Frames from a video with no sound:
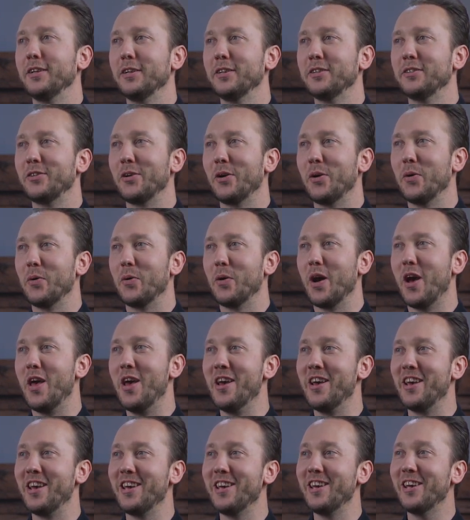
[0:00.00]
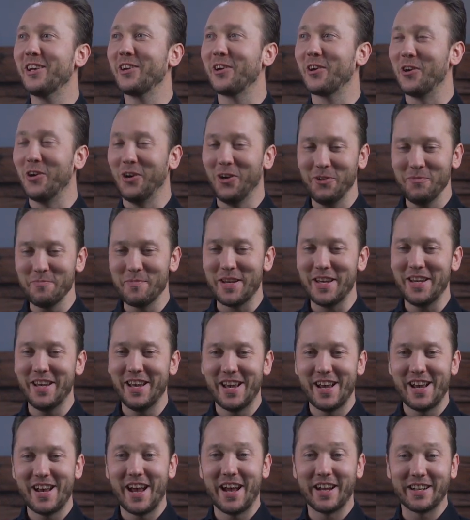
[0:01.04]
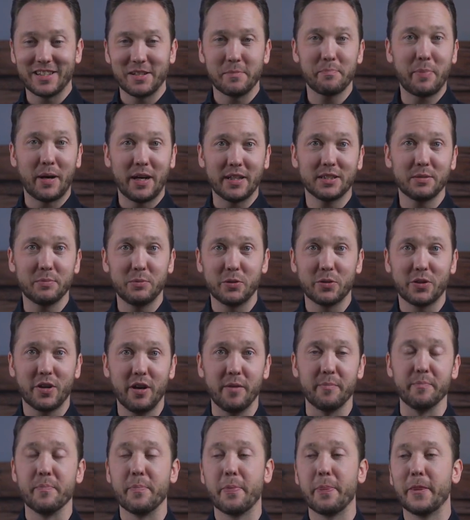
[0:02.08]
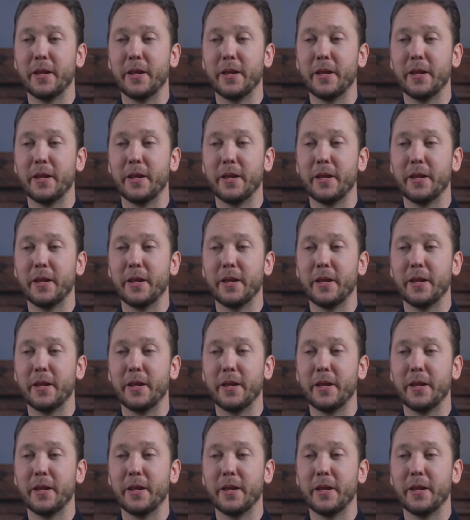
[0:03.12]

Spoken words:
So he called me, is it possible to come?